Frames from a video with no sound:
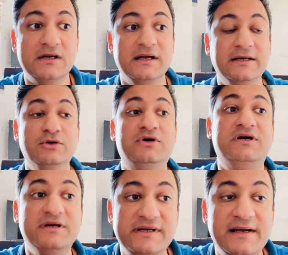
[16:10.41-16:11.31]
into
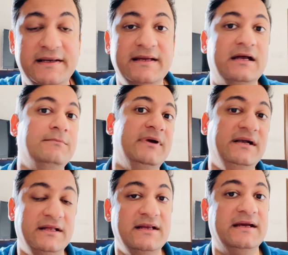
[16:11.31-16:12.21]
creating and
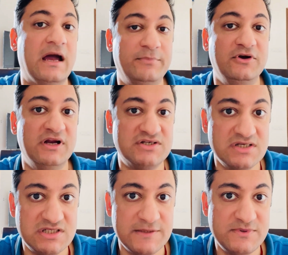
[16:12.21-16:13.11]
maintaining happy
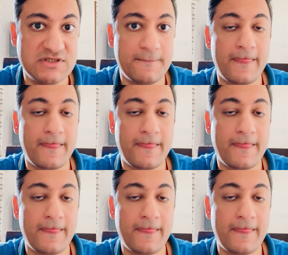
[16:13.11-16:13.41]
relationships